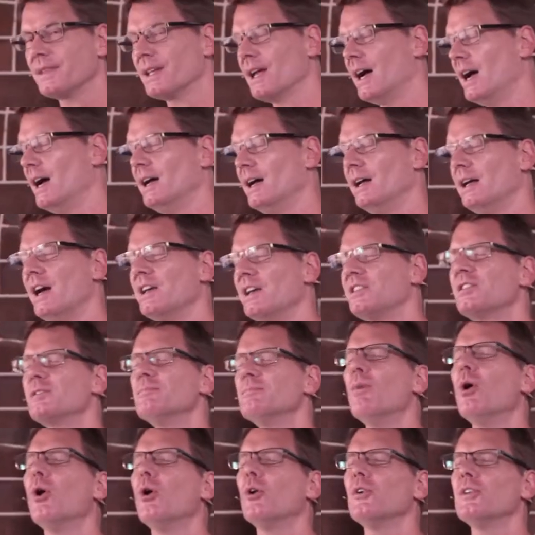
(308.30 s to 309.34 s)
a
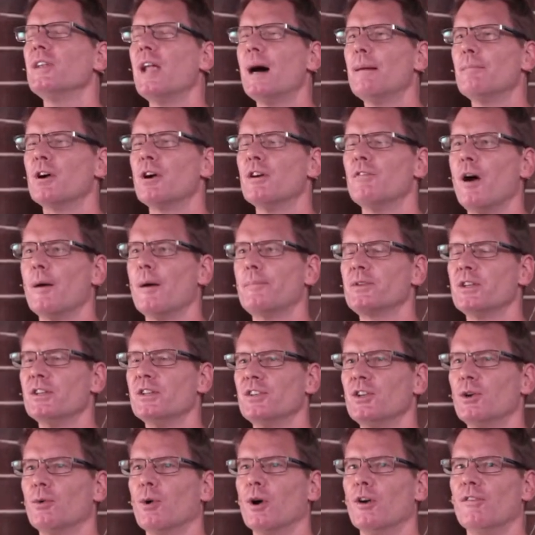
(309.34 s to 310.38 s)
small number of options
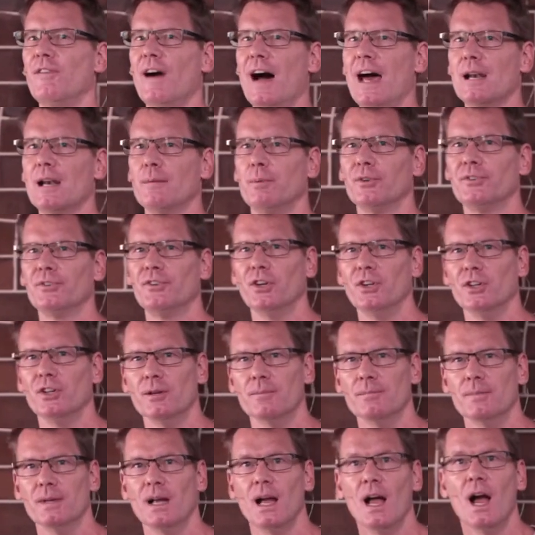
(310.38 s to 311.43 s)
that were available to
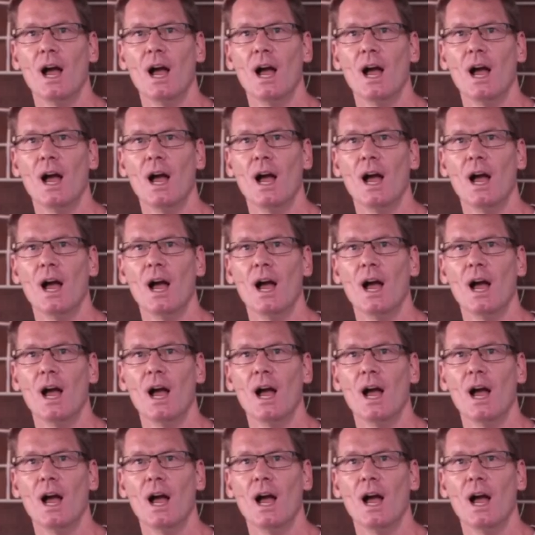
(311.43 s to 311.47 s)
them.